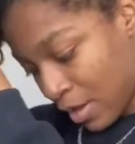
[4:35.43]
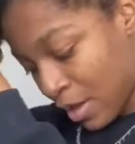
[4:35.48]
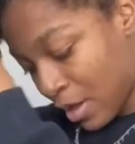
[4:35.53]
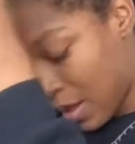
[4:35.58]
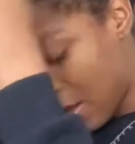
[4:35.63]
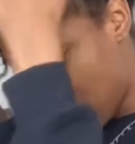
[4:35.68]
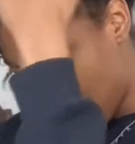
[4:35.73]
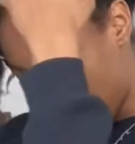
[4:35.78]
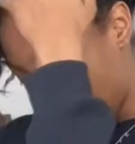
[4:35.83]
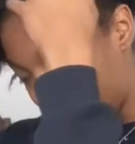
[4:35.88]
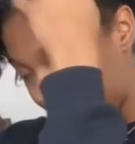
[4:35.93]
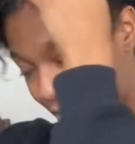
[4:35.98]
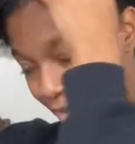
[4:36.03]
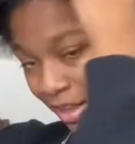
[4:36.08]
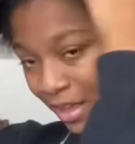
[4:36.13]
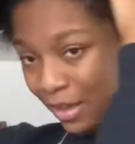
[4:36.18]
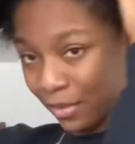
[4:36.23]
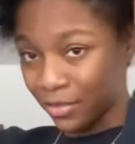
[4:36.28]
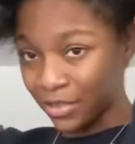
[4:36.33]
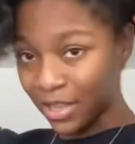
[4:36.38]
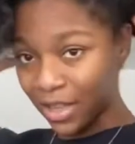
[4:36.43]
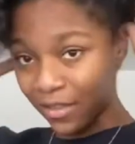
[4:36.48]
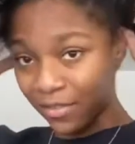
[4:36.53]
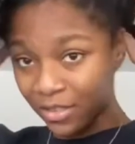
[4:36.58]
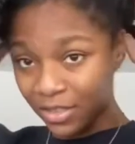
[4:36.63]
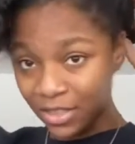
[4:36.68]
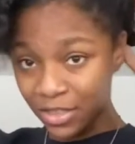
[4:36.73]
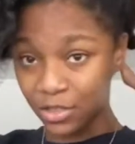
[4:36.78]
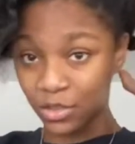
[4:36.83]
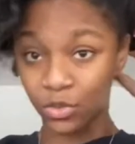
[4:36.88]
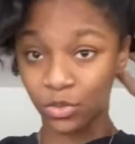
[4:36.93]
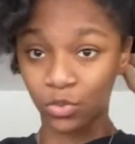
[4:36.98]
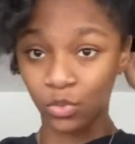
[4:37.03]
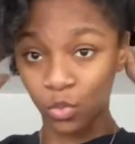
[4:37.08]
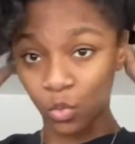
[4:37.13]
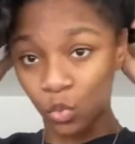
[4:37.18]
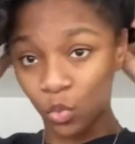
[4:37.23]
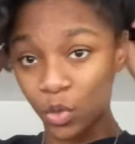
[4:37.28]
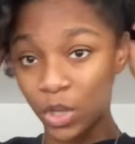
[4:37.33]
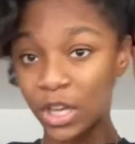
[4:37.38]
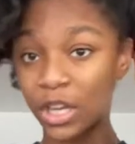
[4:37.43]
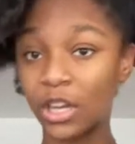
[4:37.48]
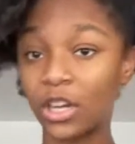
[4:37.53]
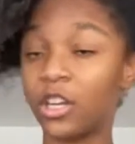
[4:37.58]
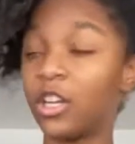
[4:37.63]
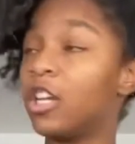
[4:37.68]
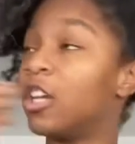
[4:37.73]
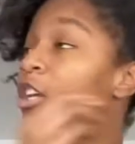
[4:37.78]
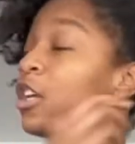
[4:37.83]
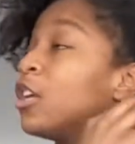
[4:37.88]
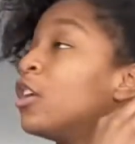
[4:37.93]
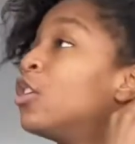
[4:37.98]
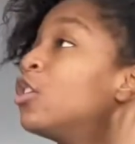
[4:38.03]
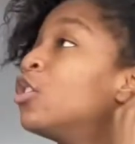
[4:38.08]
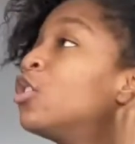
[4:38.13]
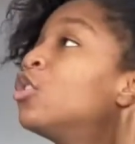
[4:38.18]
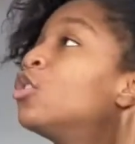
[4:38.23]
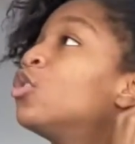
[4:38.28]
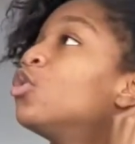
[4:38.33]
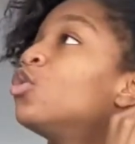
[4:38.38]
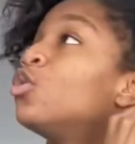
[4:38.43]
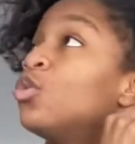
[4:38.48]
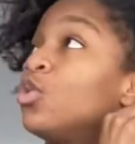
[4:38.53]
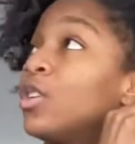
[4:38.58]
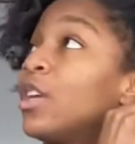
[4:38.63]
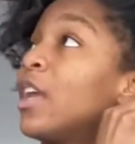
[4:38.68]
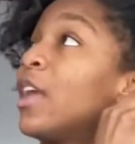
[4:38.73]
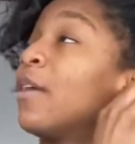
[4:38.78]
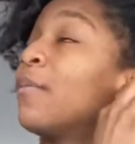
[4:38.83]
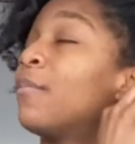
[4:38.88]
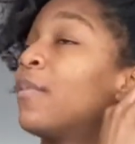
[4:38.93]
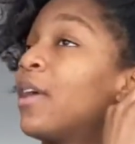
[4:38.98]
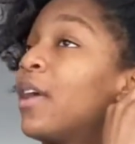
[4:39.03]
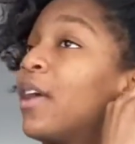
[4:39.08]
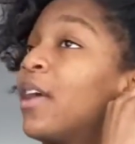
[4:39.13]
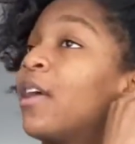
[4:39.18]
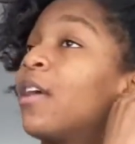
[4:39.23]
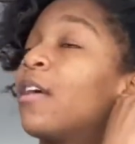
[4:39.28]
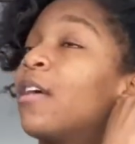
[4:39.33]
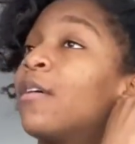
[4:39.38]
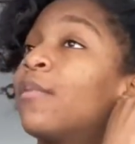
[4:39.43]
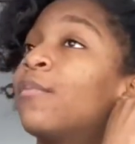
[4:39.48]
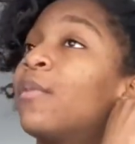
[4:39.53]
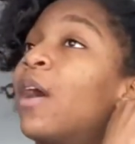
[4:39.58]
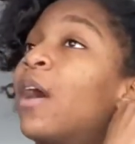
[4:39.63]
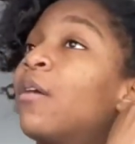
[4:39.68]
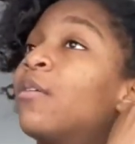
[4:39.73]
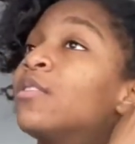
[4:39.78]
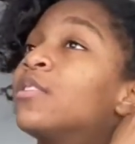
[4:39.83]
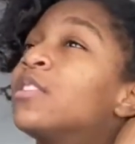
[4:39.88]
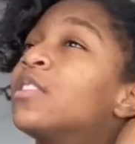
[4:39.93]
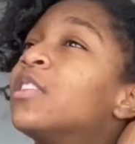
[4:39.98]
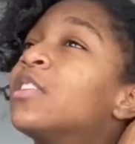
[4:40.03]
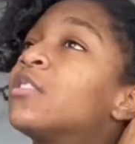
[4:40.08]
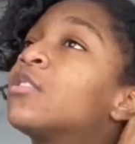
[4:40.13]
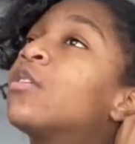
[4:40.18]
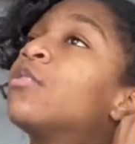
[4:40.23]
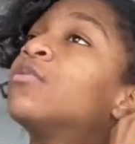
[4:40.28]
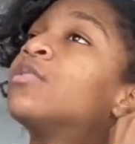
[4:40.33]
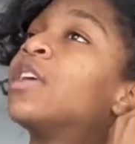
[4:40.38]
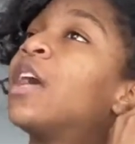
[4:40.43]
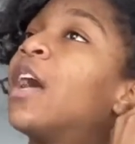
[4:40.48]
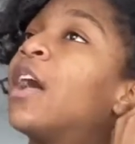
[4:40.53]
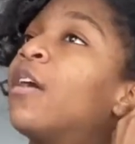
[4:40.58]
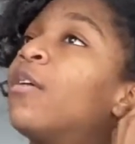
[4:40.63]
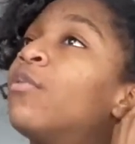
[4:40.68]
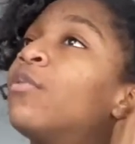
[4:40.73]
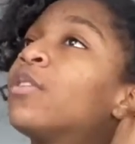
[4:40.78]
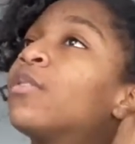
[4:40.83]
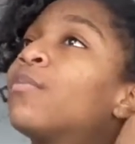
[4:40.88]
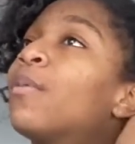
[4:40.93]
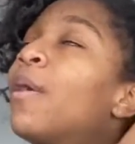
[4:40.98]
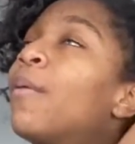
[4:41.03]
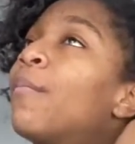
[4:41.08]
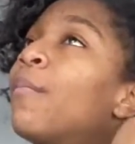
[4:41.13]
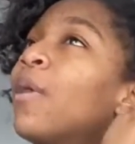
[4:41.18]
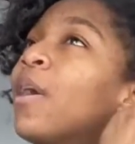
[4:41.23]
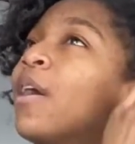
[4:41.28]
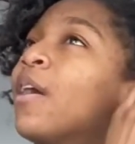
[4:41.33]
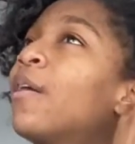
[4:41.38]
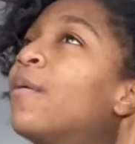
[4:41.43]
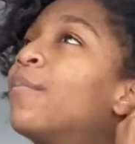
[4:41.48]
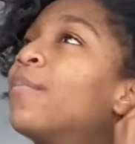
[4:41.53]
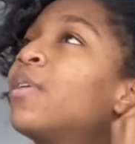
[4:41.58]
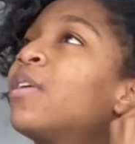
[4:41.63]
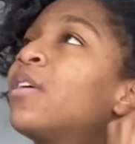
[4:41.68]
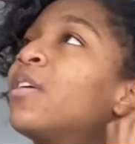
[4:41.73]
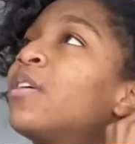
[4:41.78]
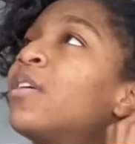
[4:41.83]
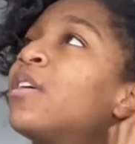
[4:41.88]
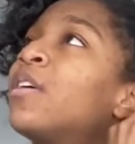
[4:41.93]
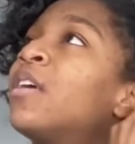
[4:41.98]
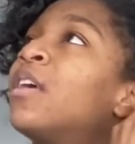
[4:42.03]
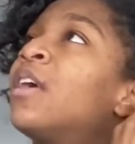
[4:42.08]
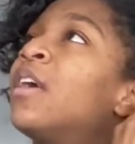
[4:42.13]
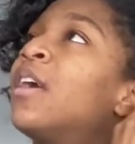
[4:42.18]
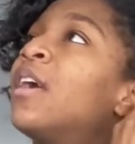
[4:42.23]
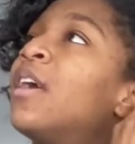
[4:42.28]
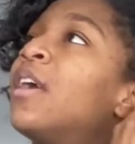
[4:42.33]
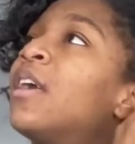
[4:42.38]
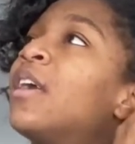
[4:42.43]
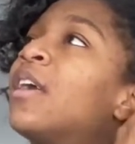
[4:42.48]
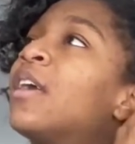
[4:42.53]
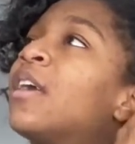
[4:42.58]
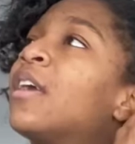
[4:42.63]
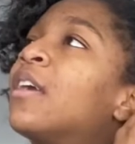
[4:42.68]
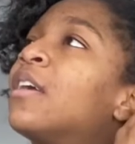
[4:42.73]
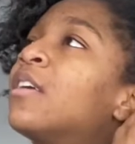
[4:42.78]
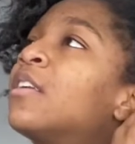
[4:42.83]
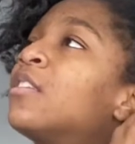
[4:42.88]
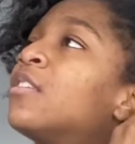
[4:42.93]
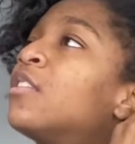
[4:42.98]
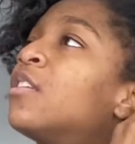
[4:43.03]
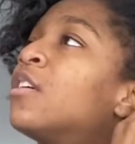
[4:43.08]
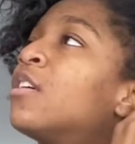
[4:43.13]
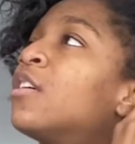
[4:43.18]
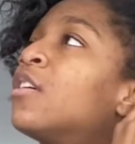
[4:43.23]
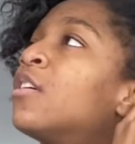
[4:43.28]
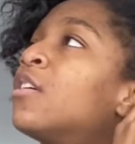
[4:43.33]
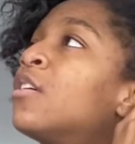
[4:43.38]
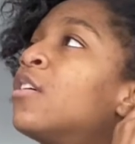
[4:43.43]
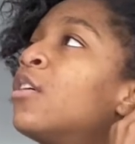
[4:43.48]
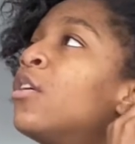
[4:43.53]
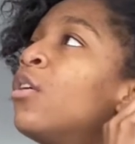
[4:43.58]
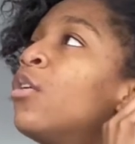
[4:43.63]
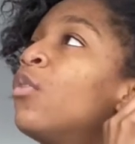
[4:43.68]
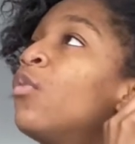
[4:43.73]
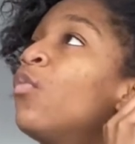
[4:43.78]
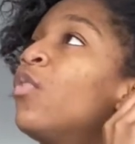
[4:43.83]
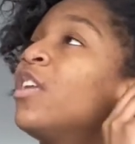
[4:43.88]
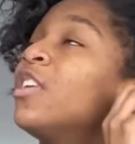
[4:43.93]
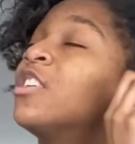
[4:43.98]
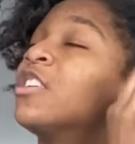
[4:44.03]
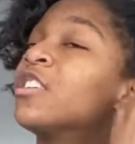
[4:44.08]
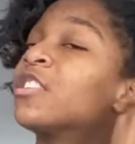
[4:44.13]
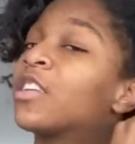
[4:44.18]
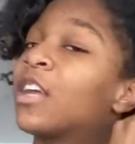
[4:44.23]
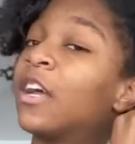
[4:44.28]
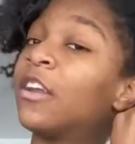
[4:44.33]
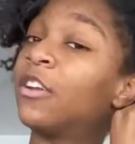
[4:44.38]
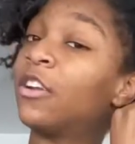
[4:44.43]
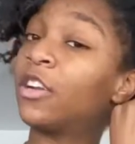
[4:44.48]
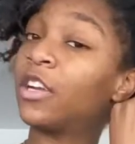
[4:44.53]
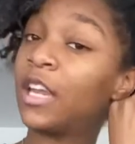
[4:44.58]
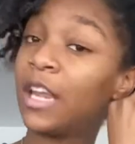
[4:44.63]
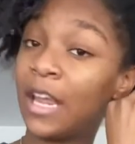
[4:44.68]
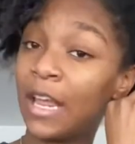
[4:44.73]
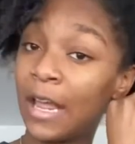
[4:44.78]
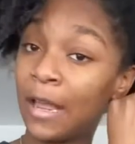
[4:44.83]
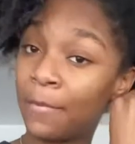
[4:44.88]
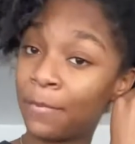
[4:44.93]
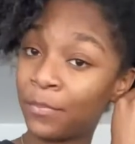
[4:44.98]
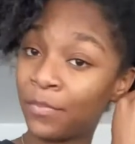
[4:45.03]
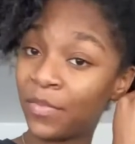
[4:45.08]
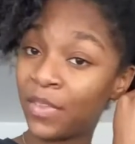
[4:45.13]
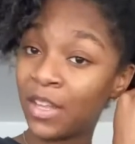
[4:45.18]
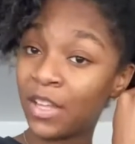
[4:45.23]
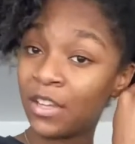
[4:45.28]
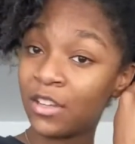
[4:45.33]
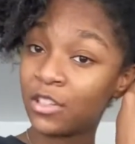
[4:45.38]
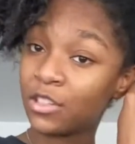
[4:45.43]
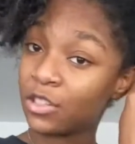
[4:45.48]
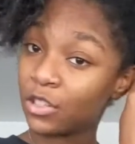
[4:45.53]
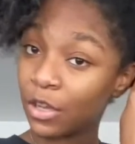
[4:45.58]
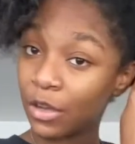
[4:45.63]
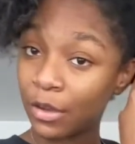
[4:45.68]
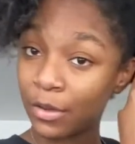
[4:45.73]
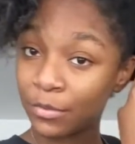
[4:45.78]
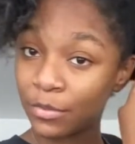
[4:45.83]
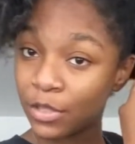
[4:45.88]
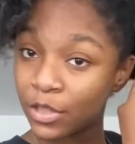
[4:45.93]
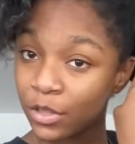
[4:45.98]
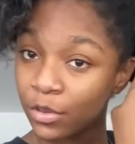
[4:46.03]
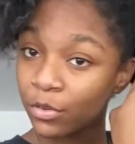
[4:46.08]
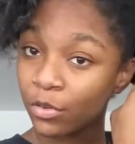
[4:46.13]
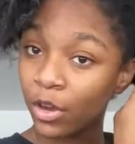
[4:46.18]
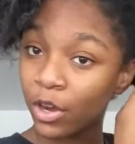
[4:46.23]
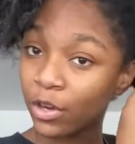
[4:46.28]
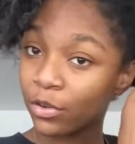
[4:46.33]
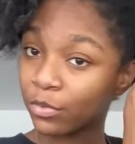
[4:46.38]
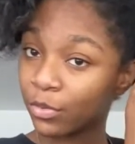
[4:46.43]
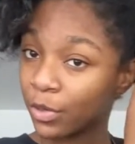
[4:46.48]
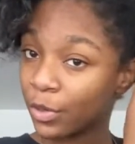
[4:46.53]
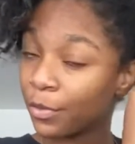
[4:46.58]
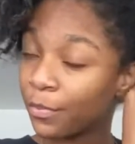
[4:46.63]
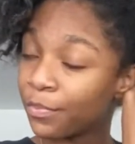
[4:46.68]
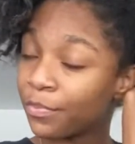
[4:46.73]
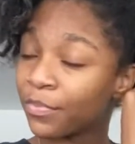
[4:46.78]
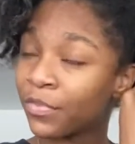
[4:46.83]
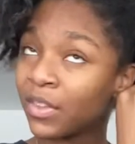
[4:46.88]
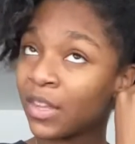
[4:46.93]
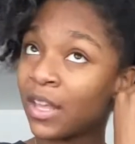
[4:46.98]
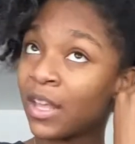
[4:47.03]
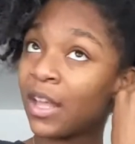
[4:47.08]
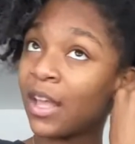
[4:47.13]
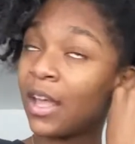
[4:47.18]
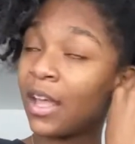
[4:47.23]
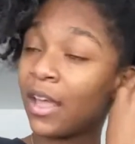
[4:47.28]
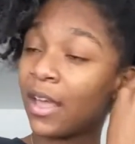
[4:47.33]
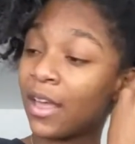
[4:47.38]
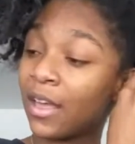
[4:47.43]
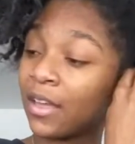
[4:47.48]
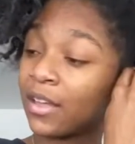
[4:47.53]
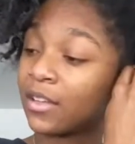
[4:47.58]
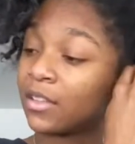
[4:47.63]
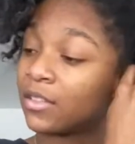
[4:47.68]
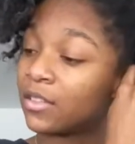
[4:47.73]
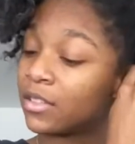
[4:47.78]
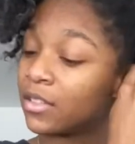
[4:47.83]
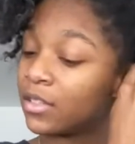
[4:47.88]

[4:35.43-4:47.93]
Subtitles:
And I was having this weird dream. I was in this hotel with my mom, and we'd just gotten our key to go up to our room, and